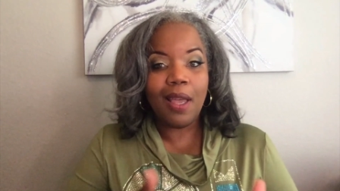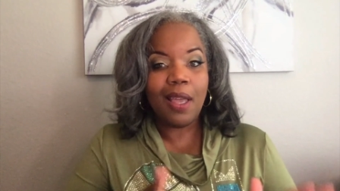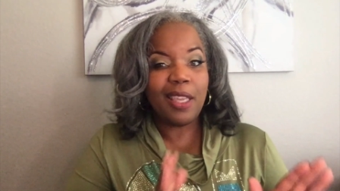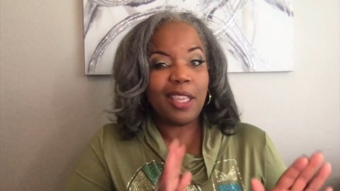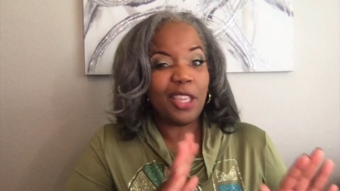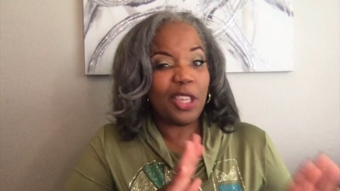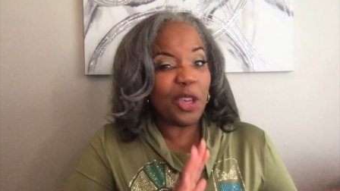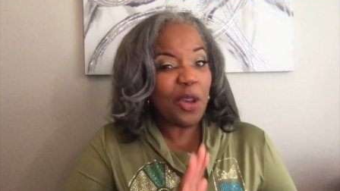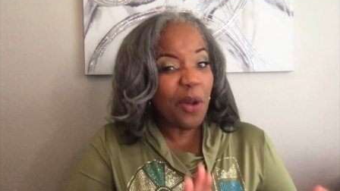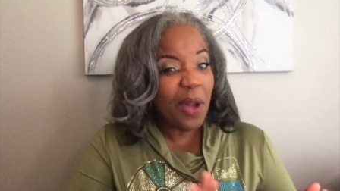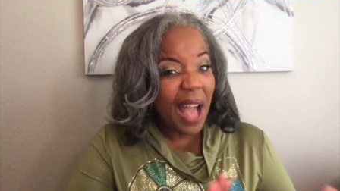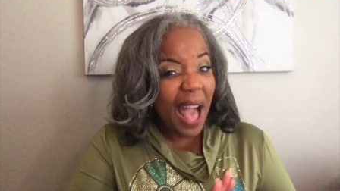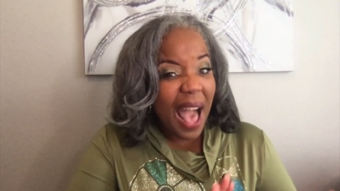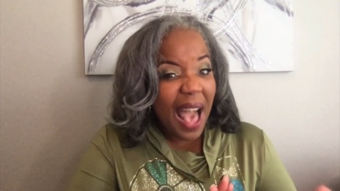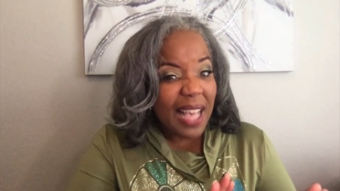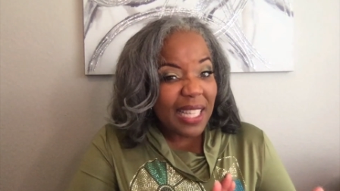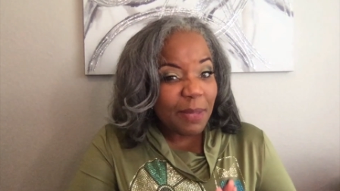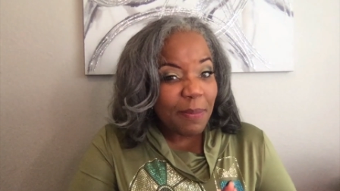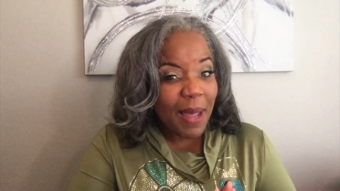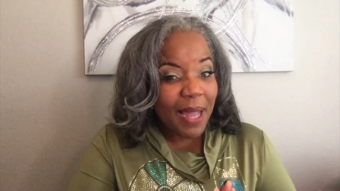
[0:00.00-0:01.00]
You
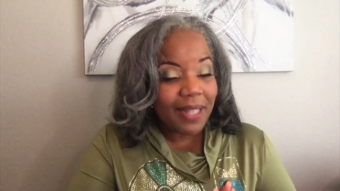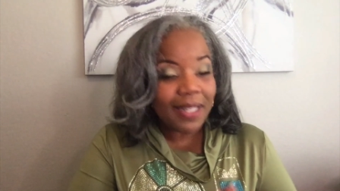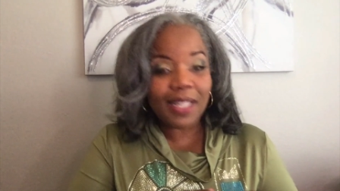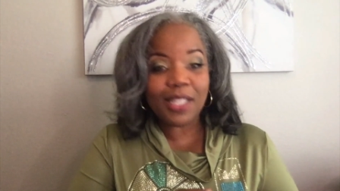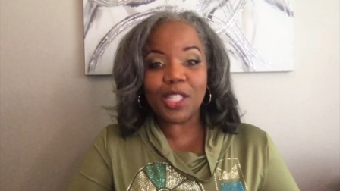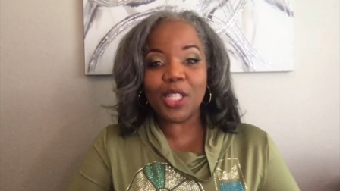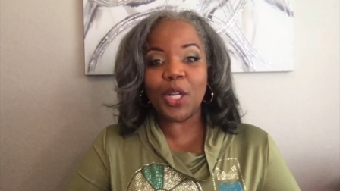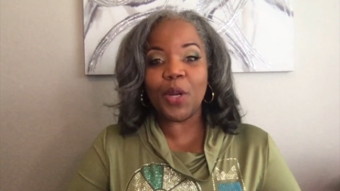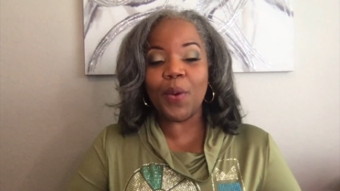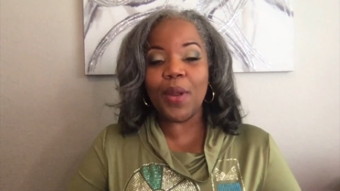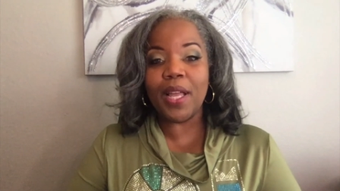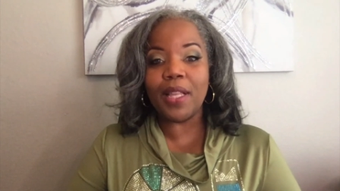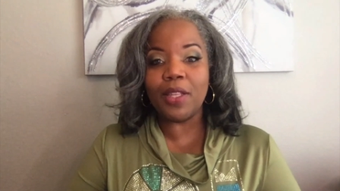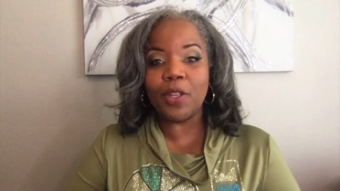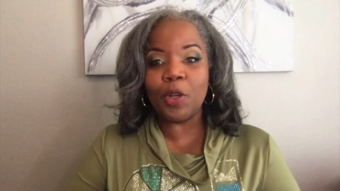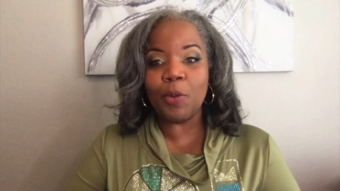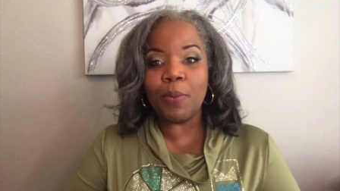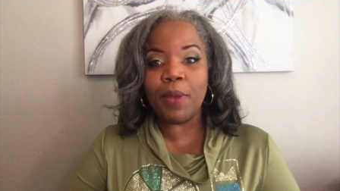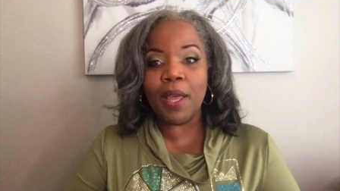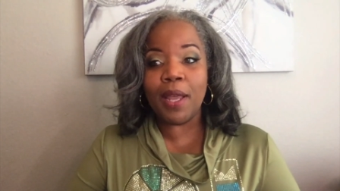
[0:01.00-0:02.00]
guys may disagree a
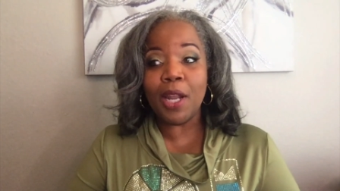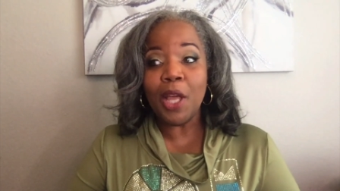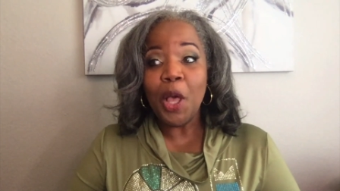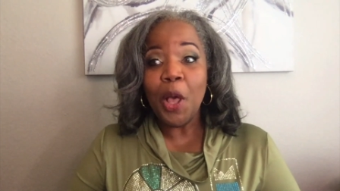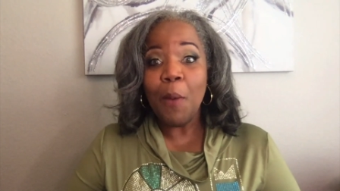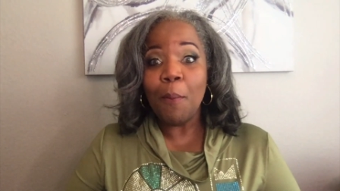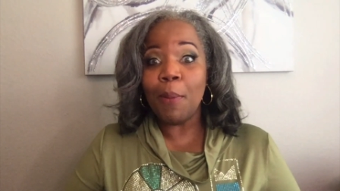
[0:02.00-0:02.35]
little bit,